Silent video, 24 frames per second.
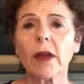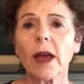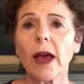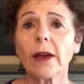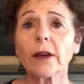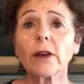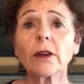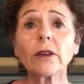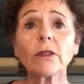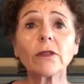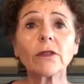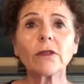I
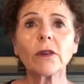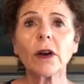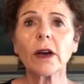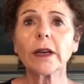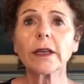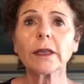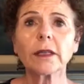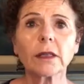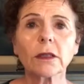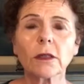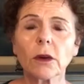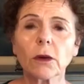couldn't
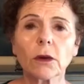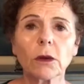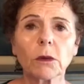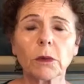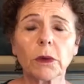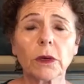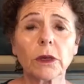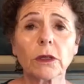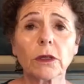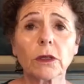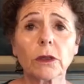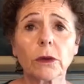find a local
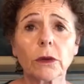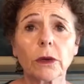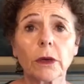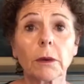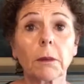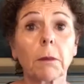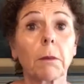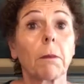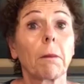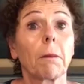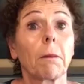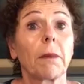bookstore.
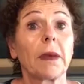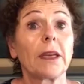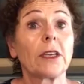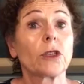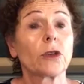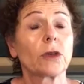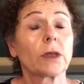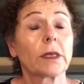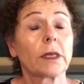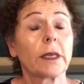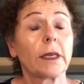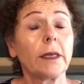
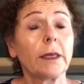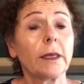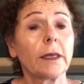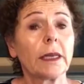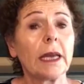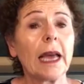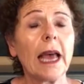Interesting.